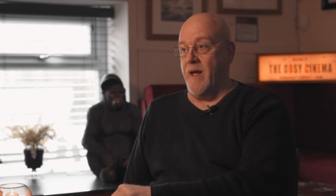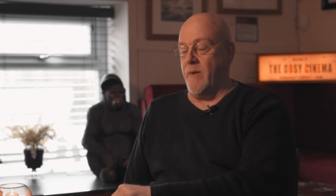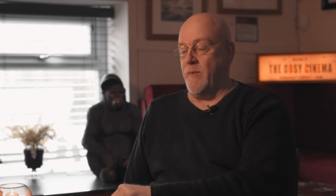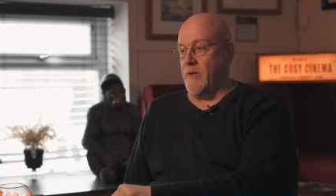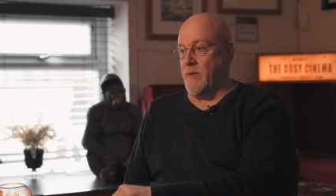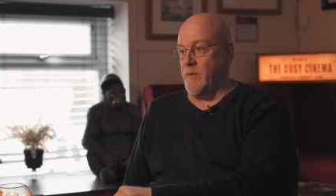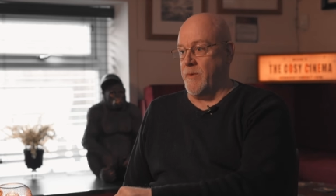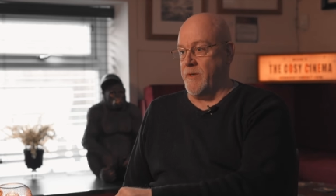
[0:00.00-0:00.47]

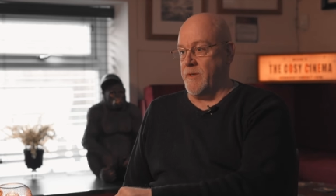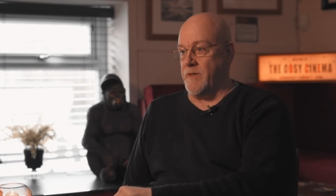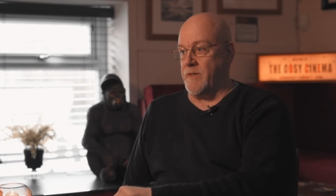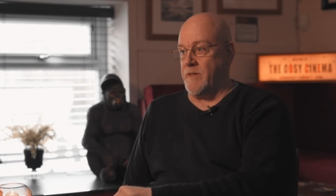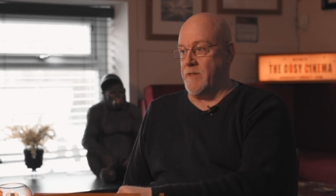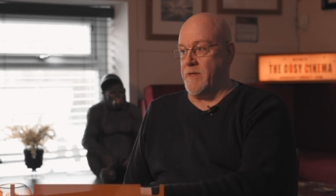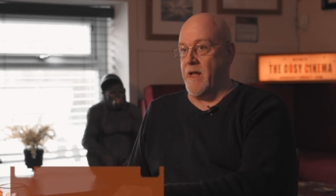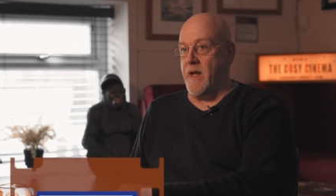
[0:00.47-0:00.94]
which was
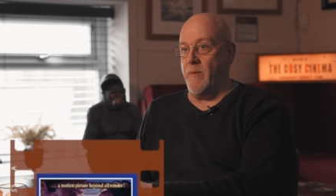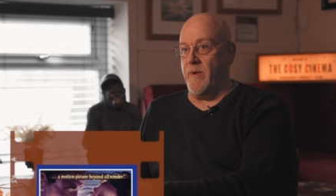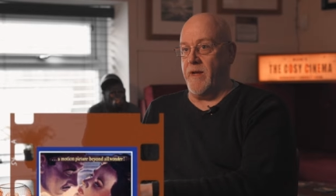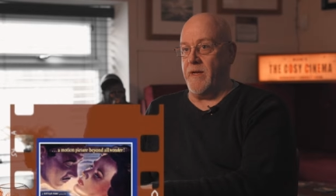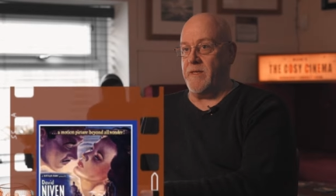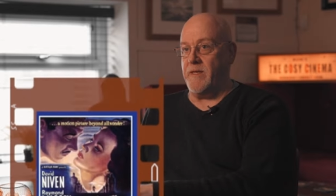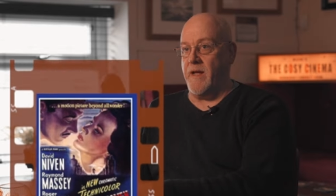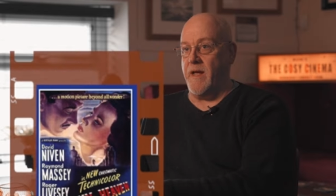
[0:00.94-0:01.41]

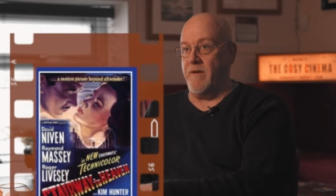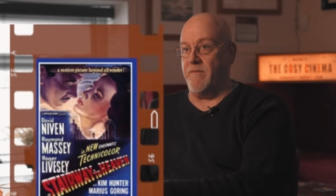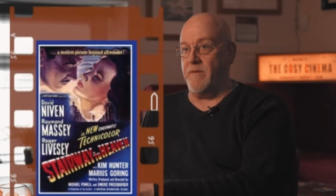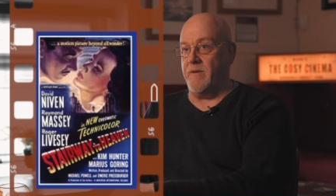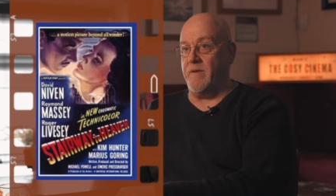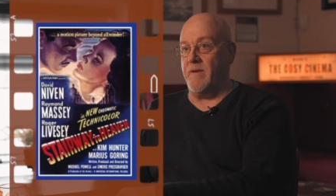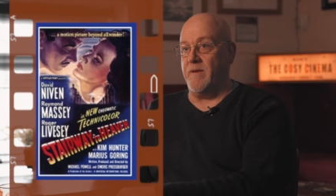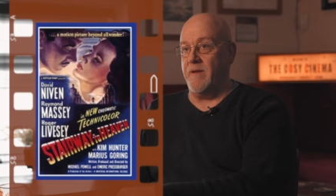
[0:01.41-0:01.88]
Stairway to
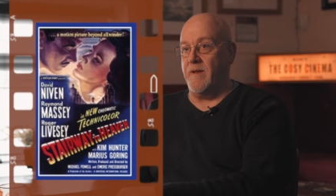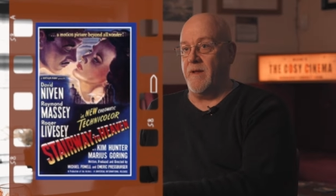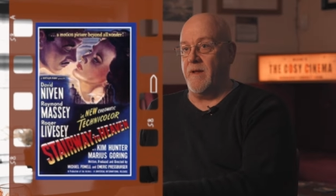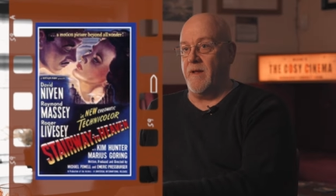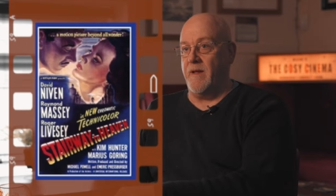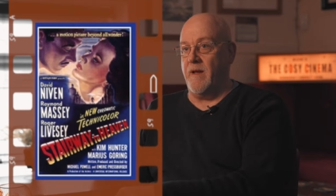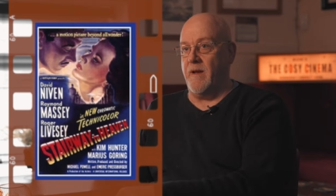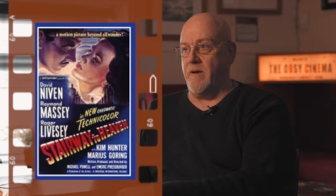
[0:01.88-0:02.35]
Heaven.
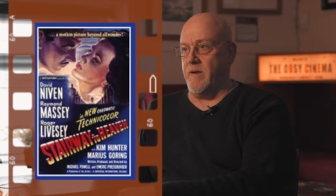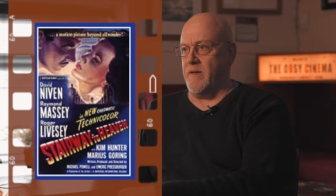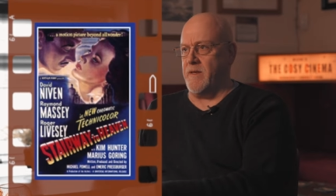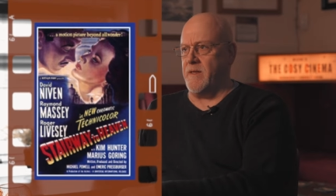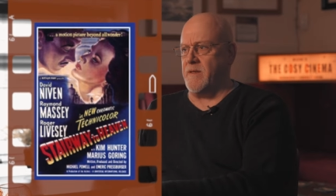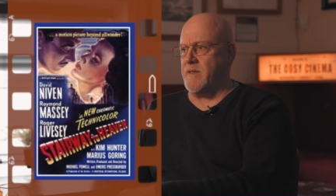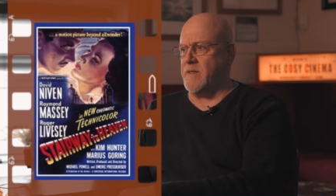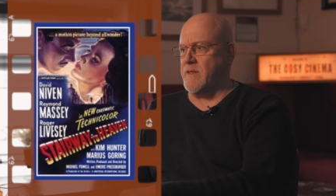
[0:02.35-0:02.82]

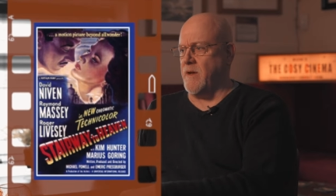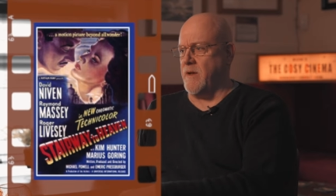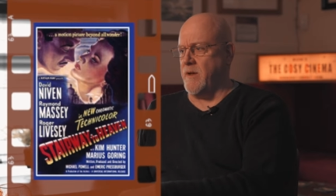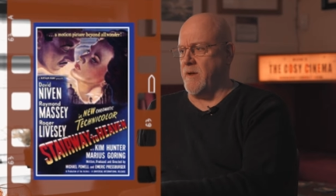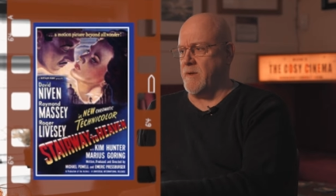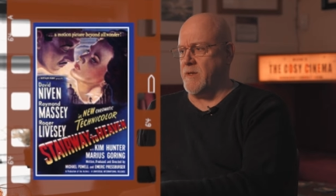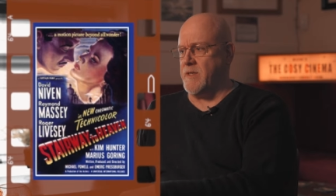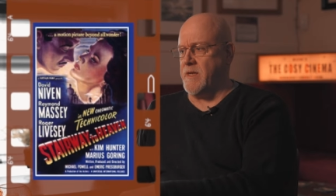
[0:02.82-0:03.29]

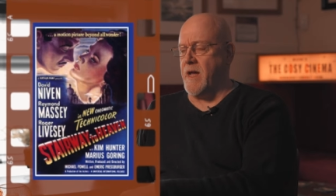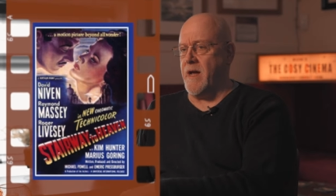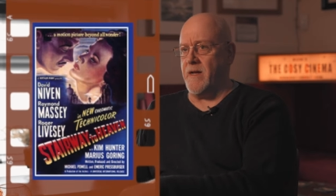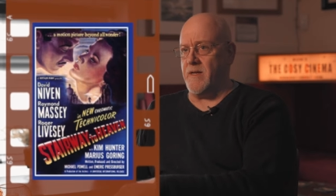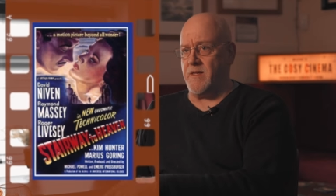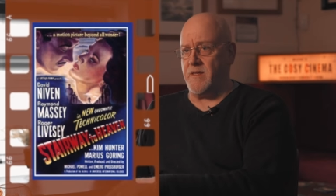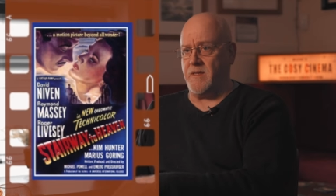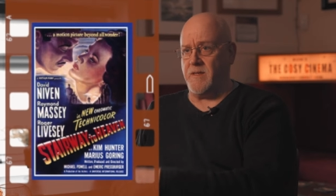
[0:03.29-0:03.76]

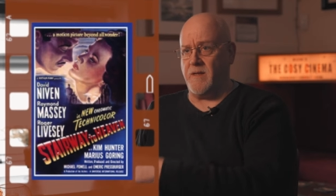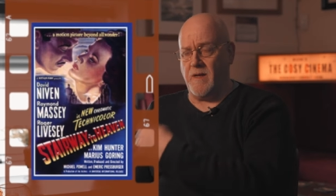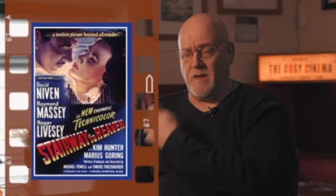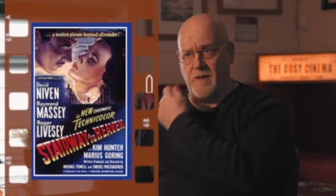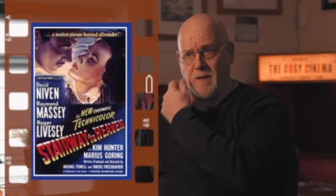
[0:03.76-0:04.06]
Stars